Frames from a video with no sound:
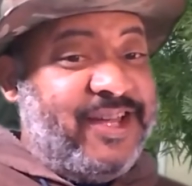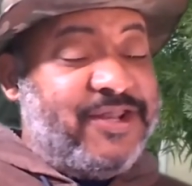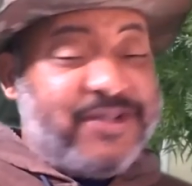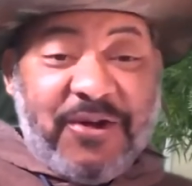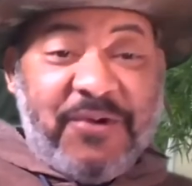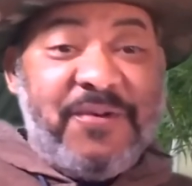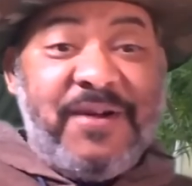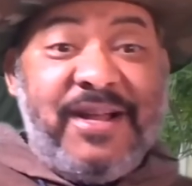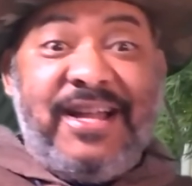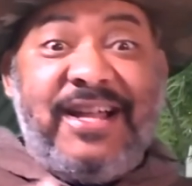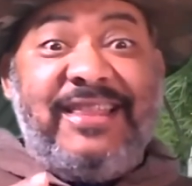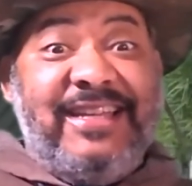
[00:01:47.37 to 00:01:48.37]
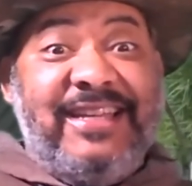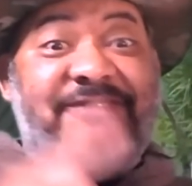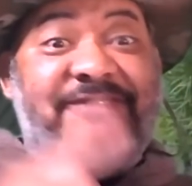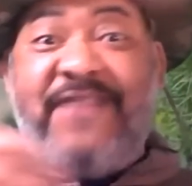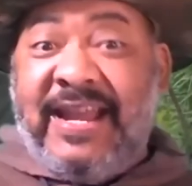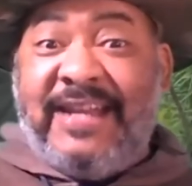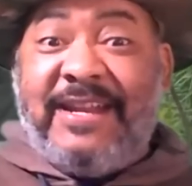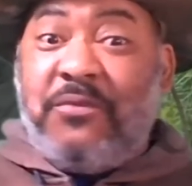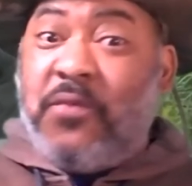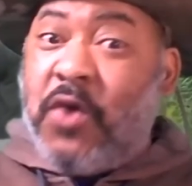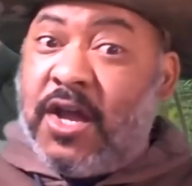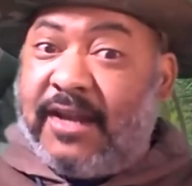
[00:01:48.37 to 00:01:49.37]
So the defendant
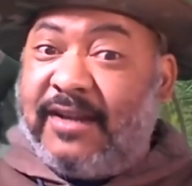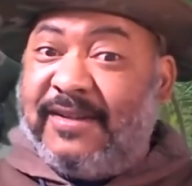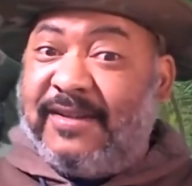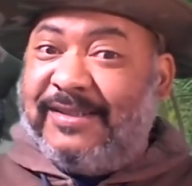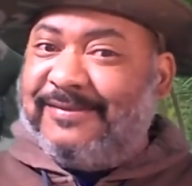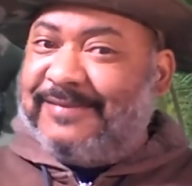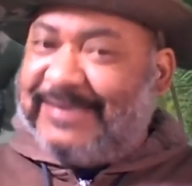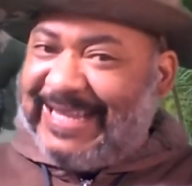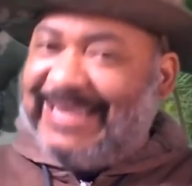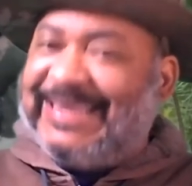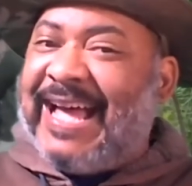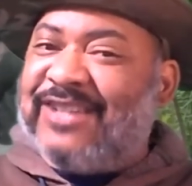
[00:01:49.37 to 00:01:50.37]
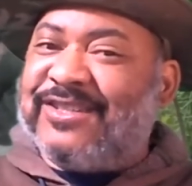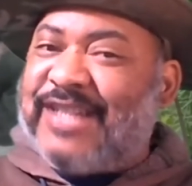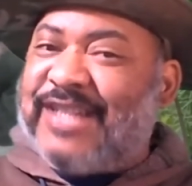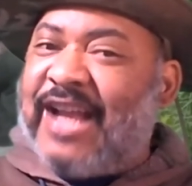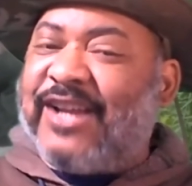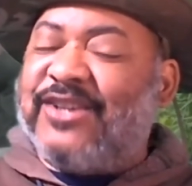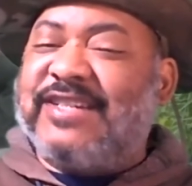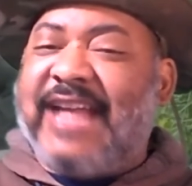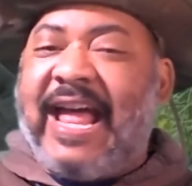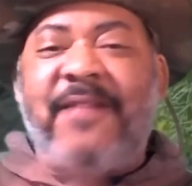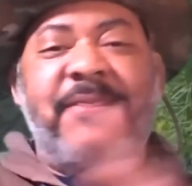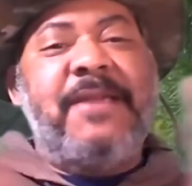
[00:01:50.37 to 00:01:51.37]
won $10,000.
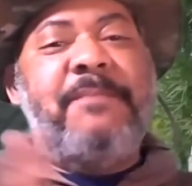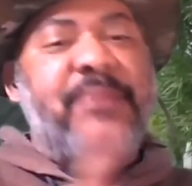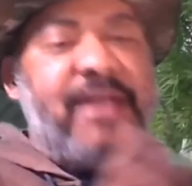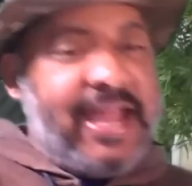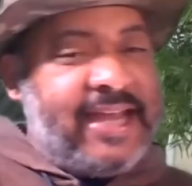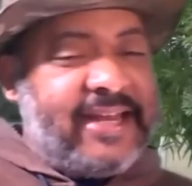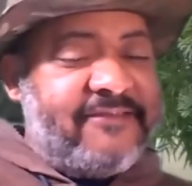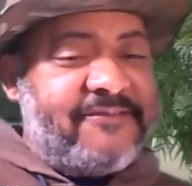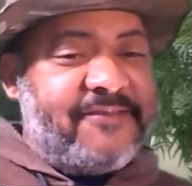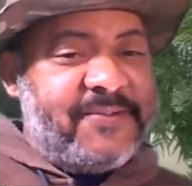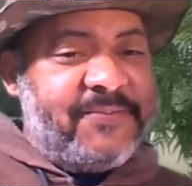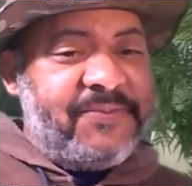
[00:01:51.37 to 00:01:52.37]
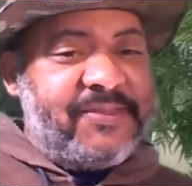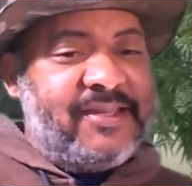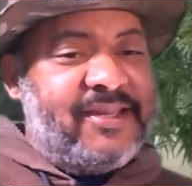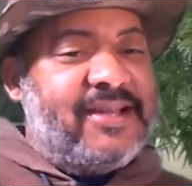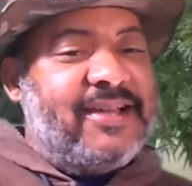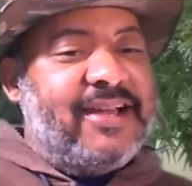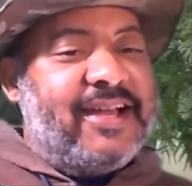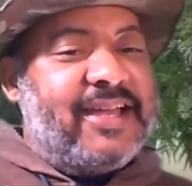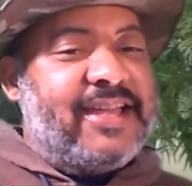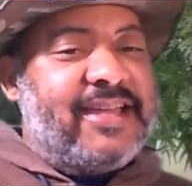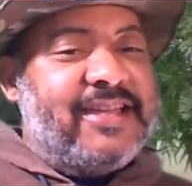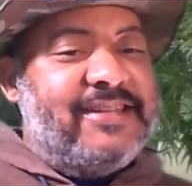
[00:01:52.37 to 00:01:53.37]
Now the plaintiff
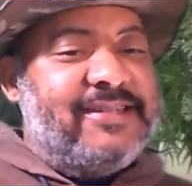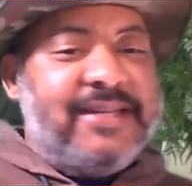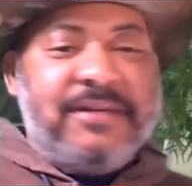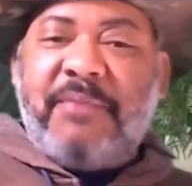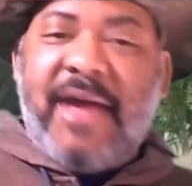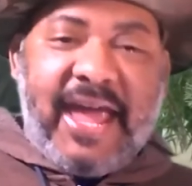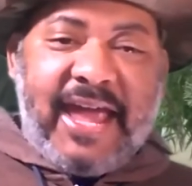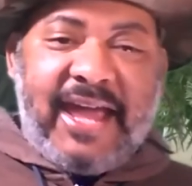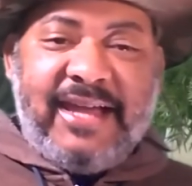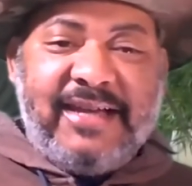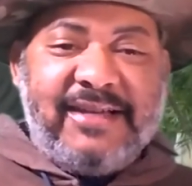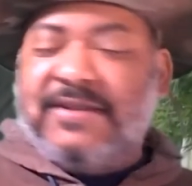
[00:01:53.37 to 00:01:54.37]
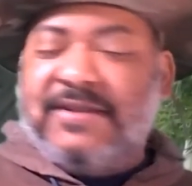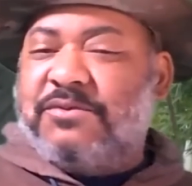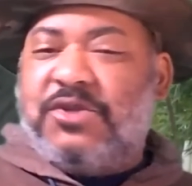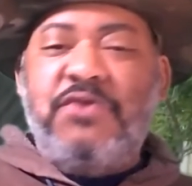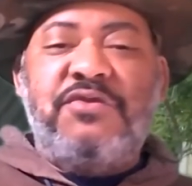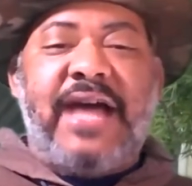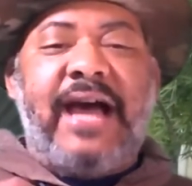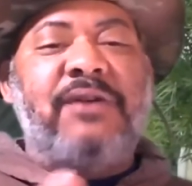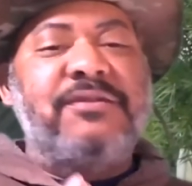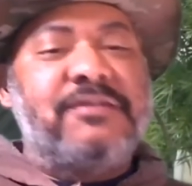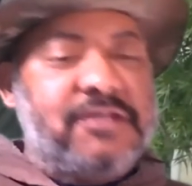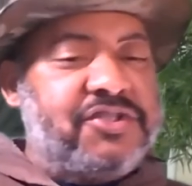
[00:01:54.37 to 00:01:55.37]
didn't pay his
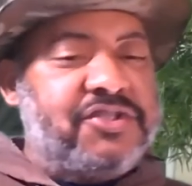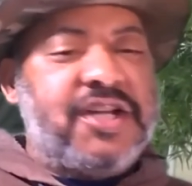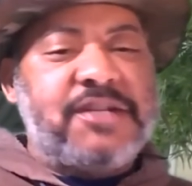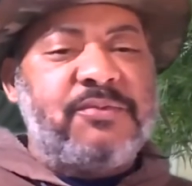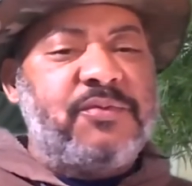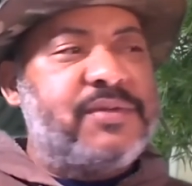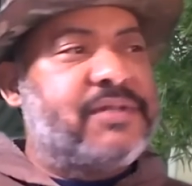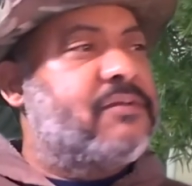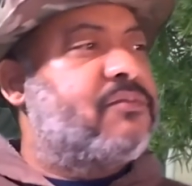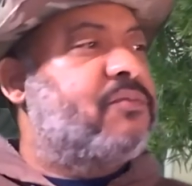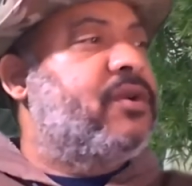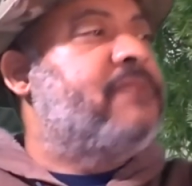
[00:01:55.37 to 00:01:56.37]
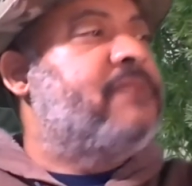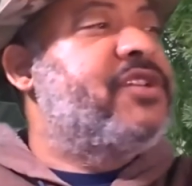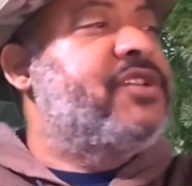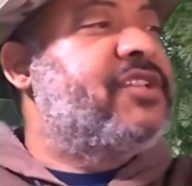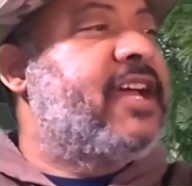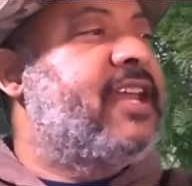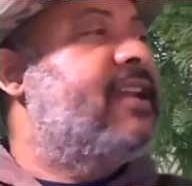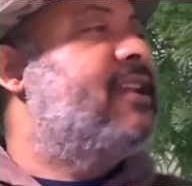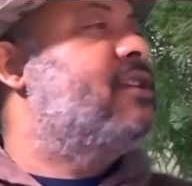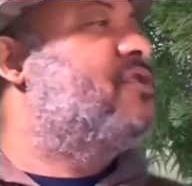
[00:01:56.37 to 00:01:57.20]
$2,000. The judgment was originated in